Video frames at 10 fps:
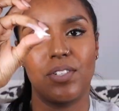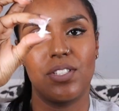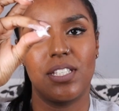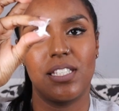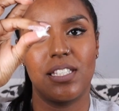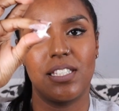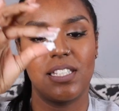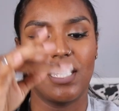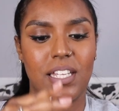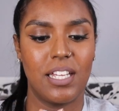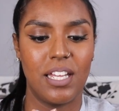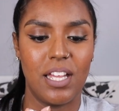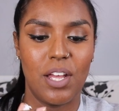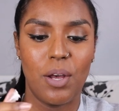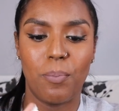consistency,
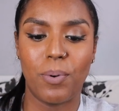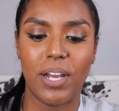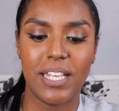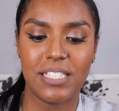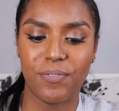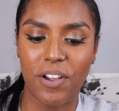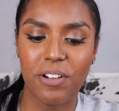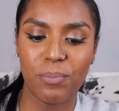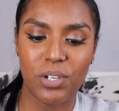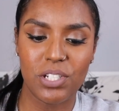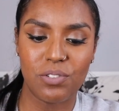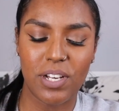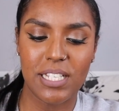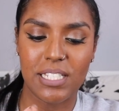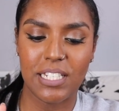but it's very
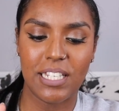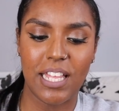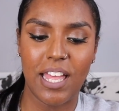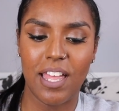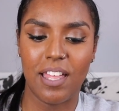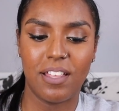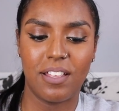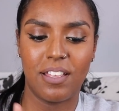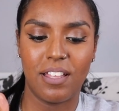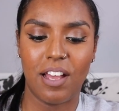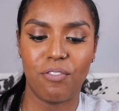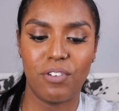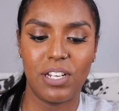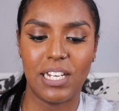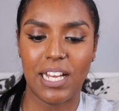moisturizing in the hair. I
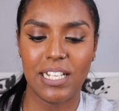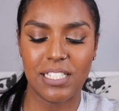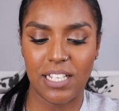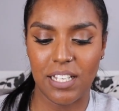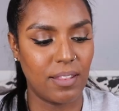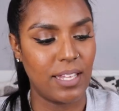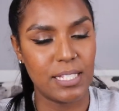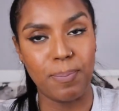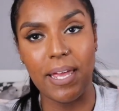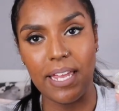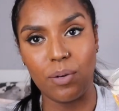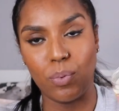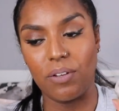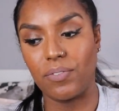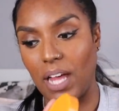really liked it. This paired
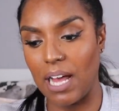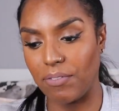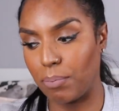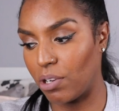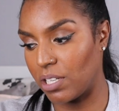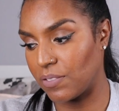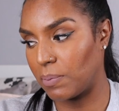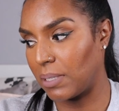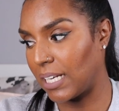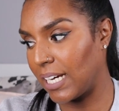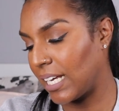with the other products on the line,